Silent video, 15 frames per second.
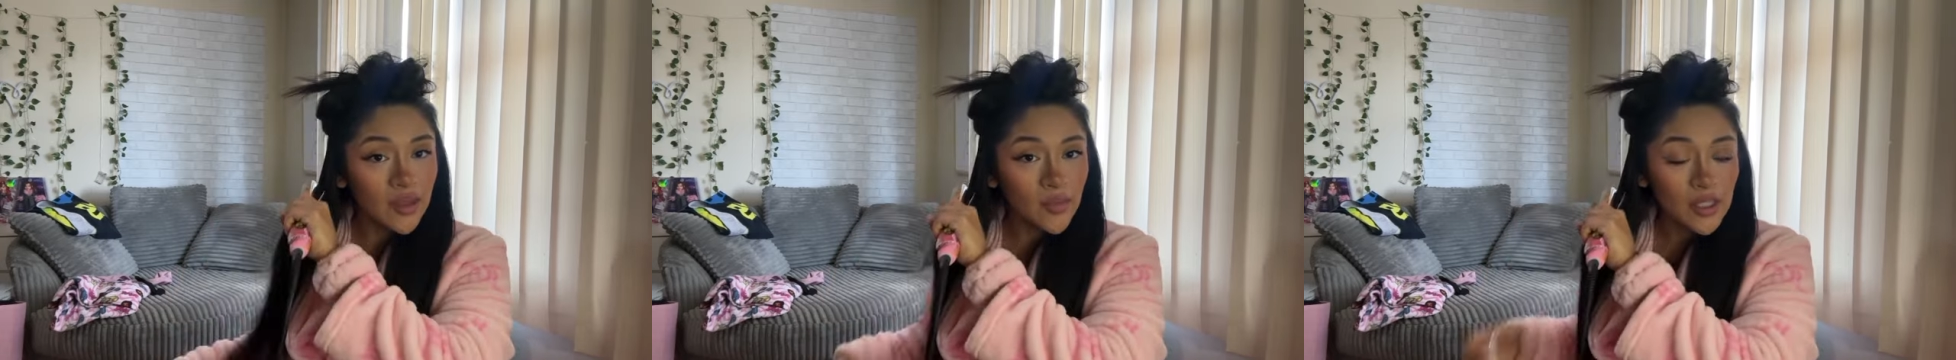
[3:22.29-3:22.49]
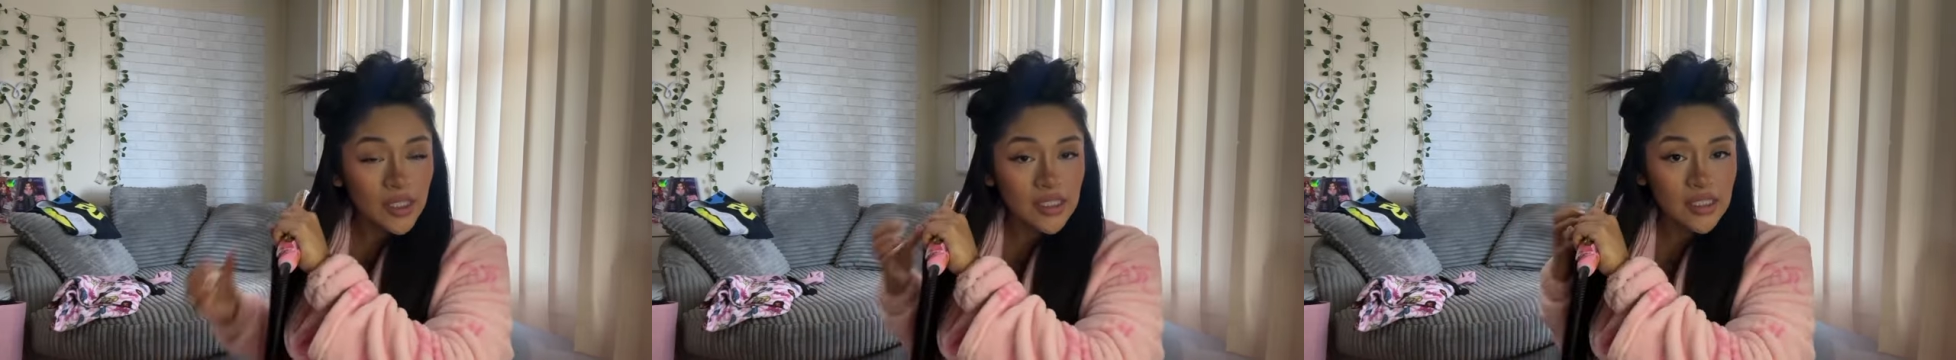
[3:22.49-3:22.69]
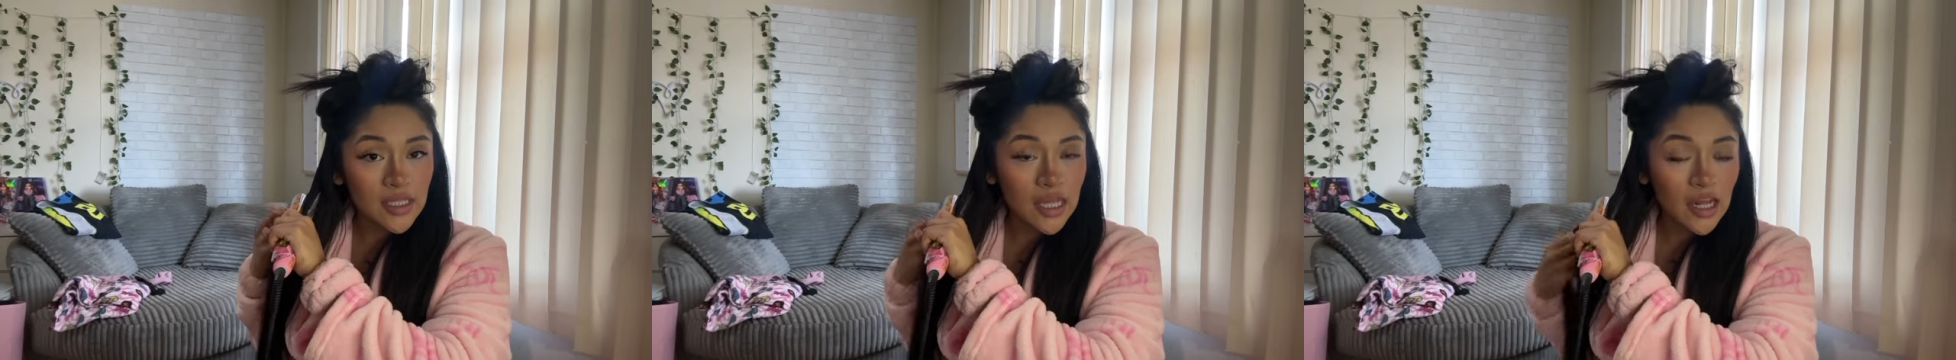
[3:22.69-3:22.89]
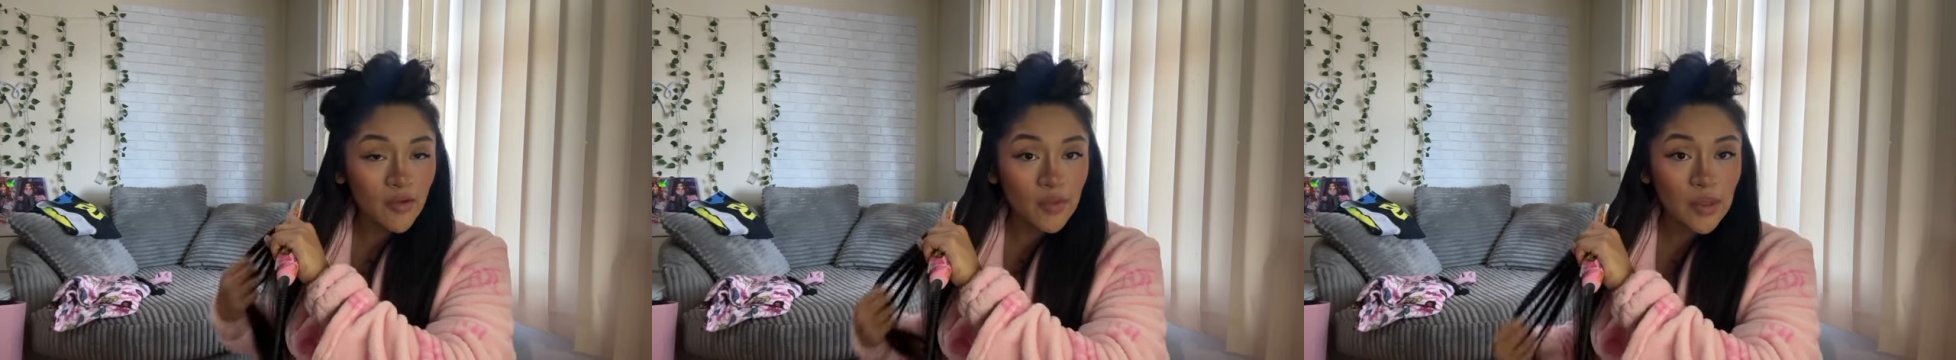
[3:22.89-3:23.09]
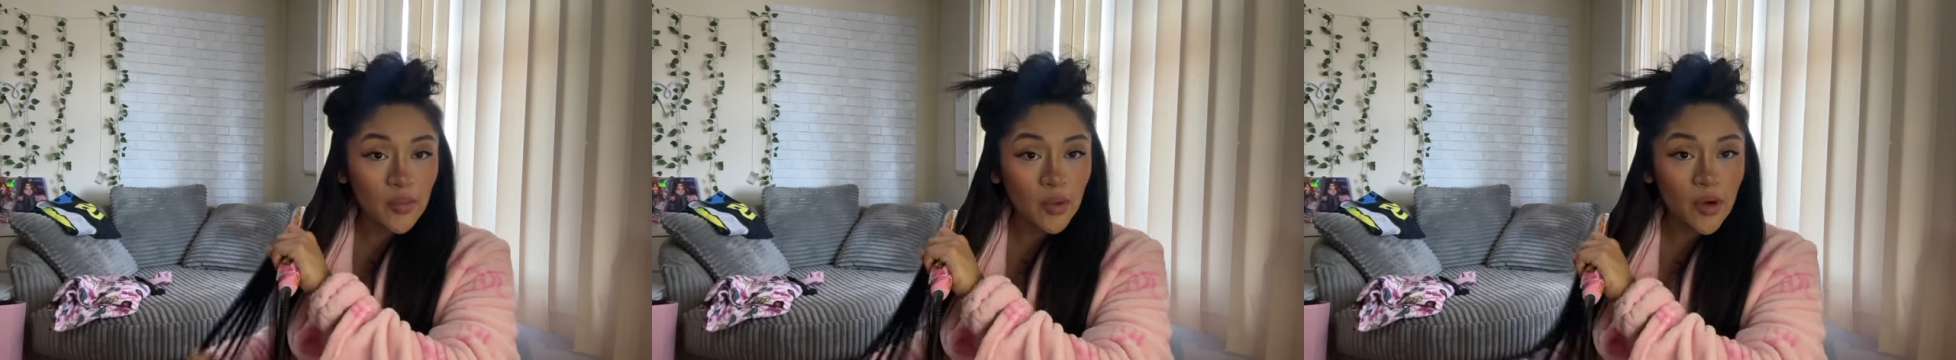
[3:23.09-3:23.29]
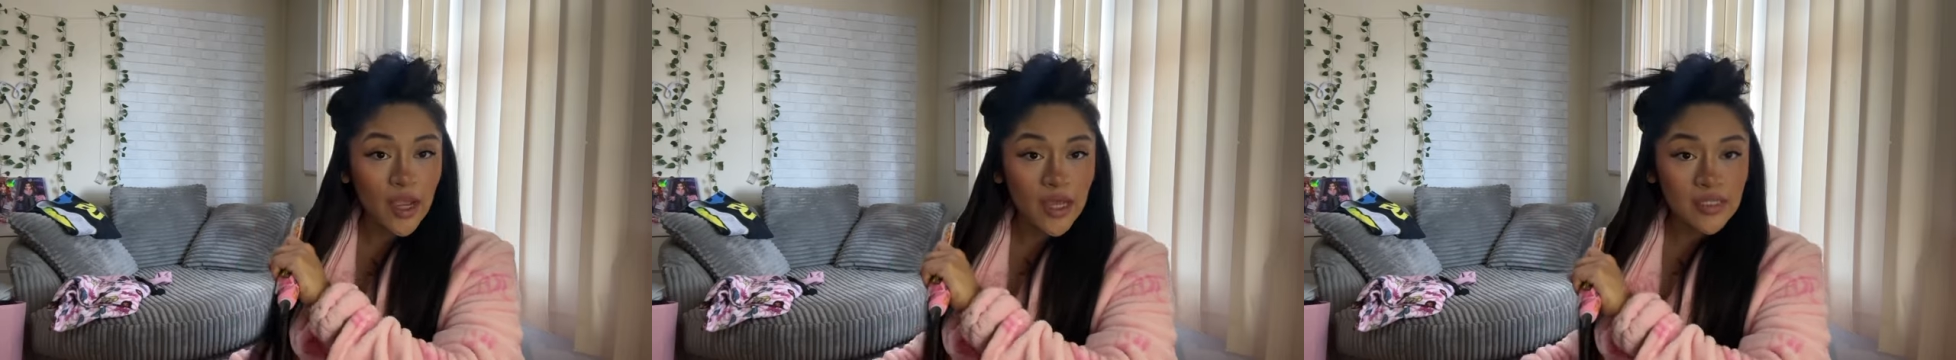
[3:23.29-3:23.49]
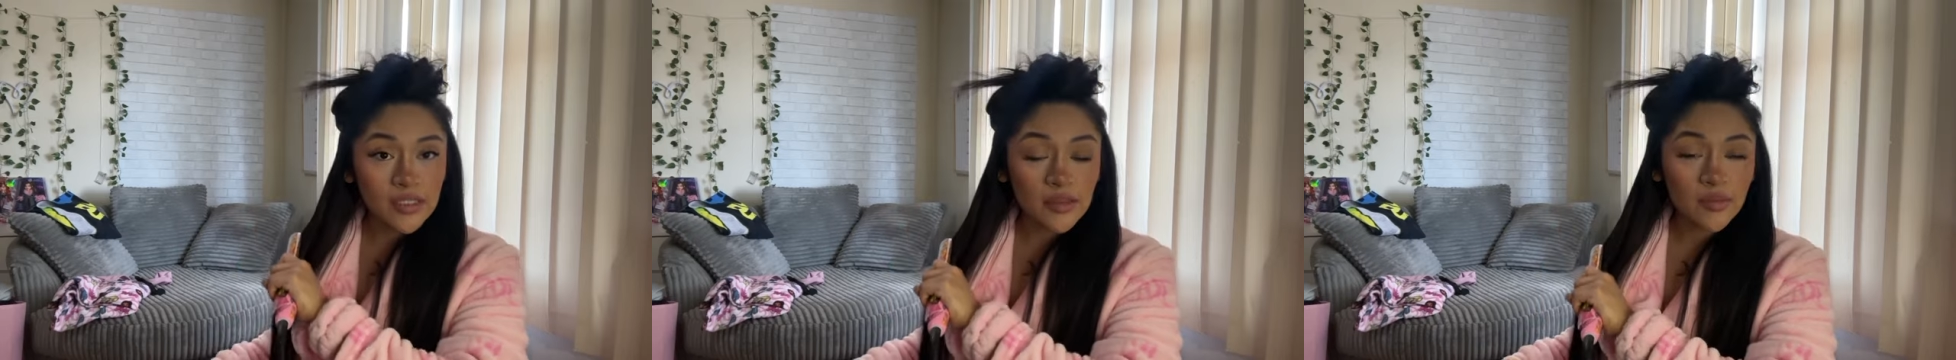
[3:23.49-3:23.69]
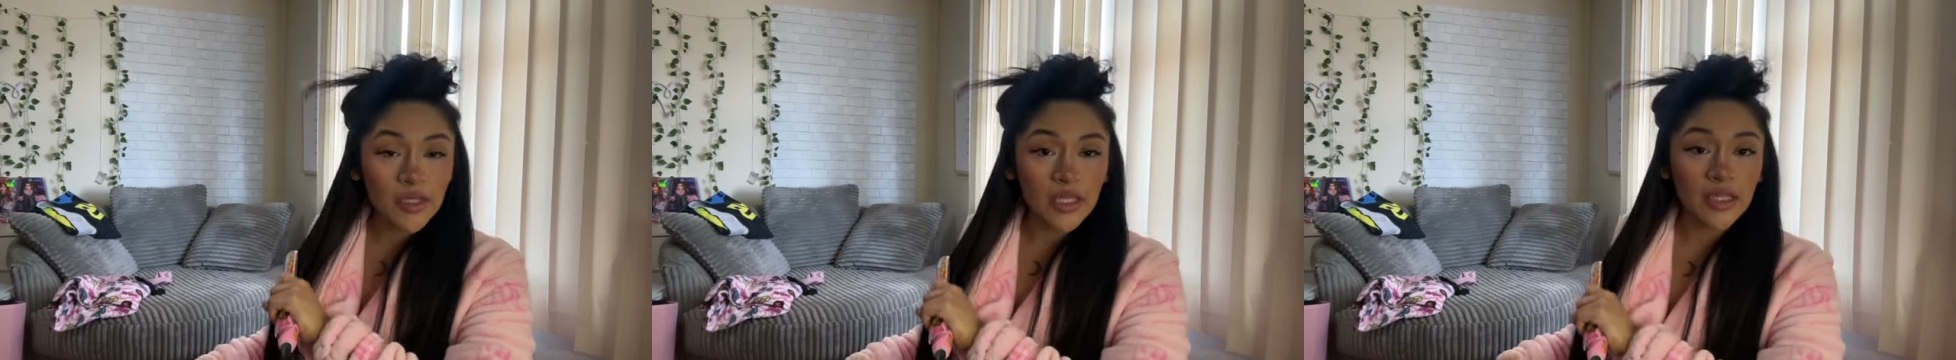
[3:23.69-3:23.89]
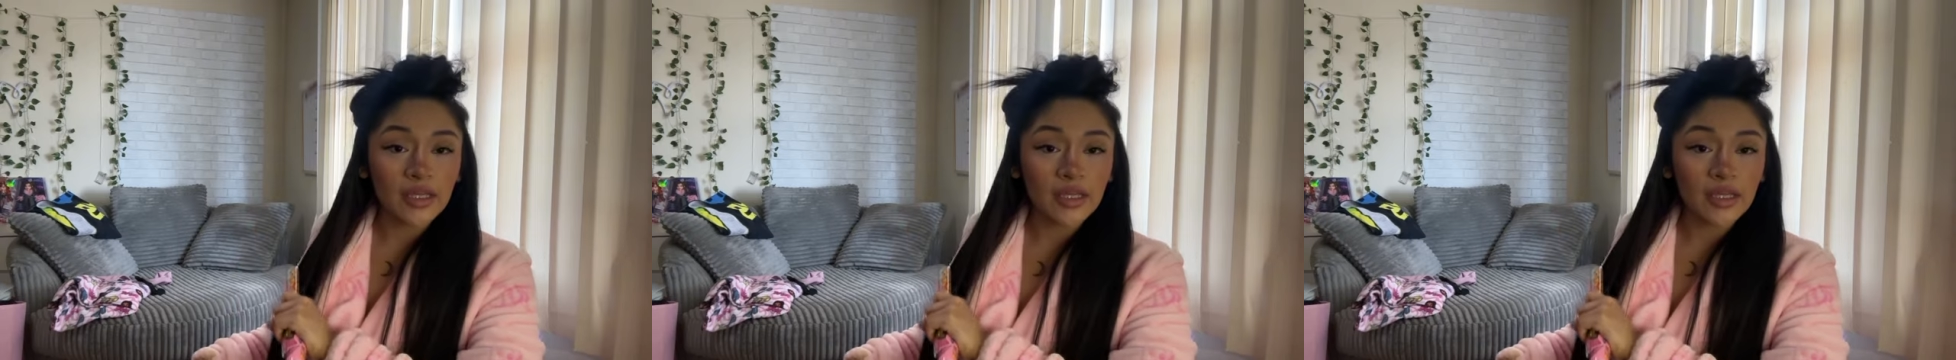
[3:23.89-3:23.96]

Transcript: because a lot of people were asking me